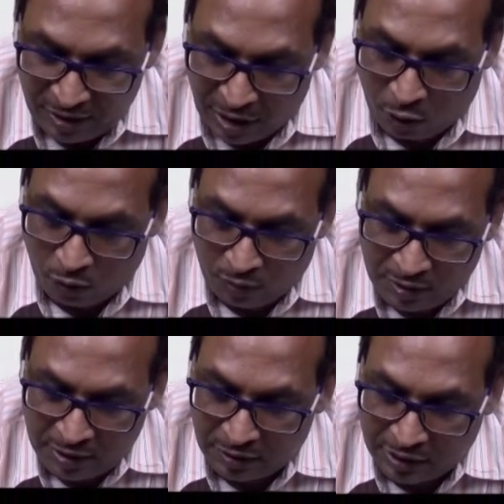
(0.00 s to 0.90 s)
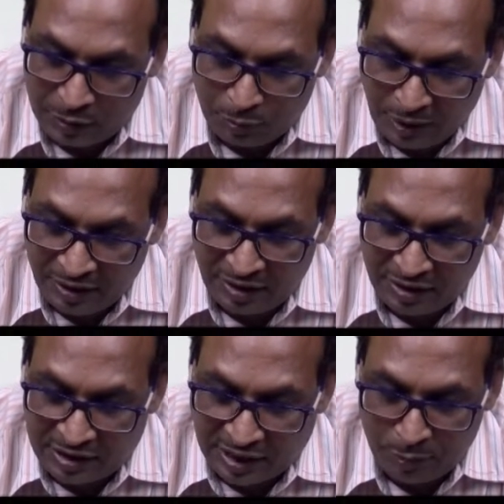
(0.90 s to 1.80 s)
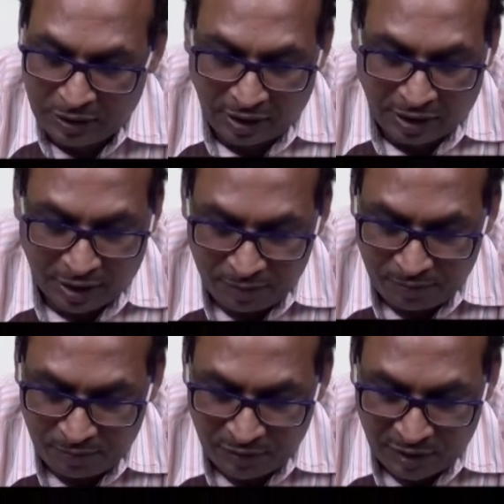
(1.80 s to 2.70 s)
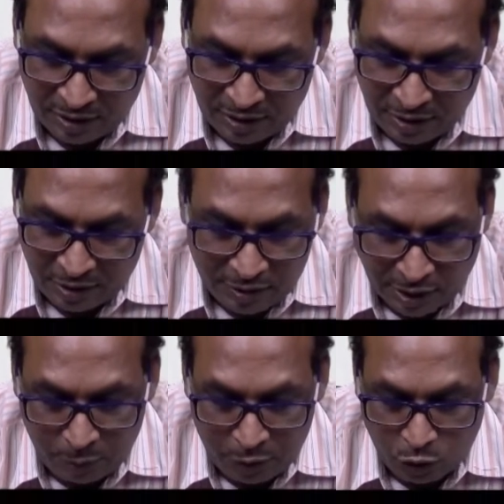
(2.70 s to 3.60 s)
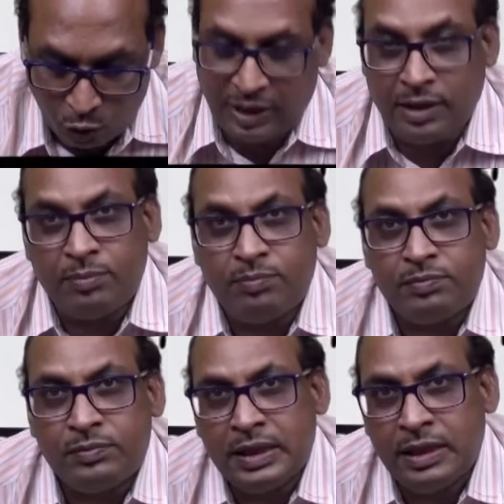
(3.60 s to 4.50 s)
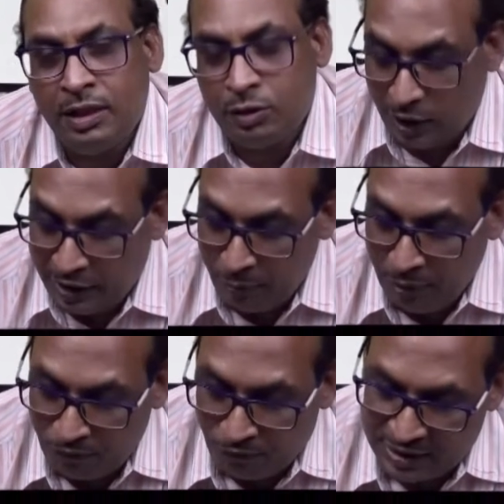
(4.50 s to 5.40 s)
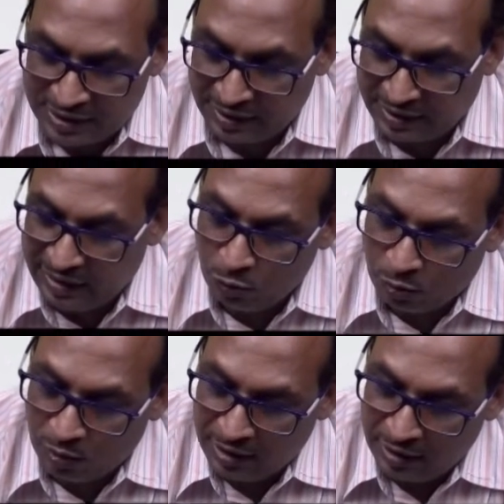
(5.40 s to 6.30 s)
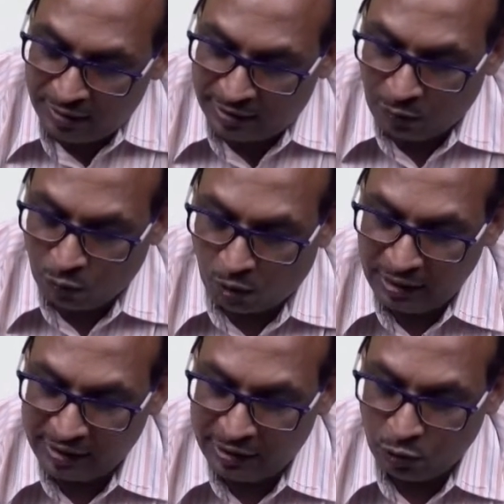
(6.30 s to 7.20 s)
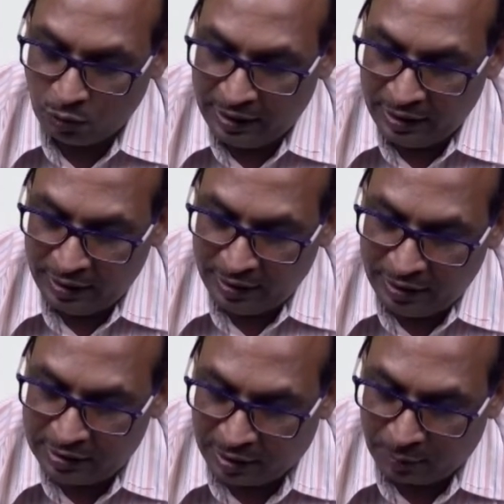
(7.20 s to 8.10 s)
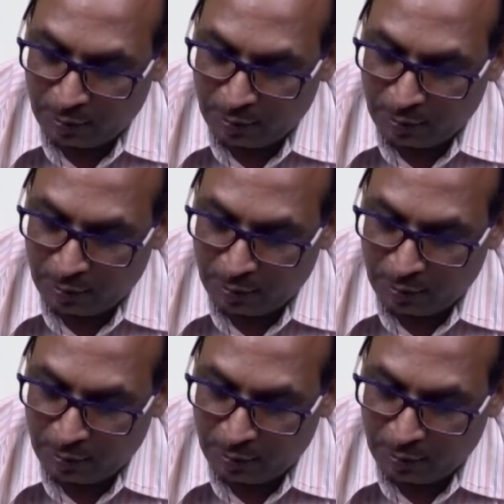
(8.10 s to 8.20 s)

Now the speed regimes are subsonic. So let me first tell you that what actually is a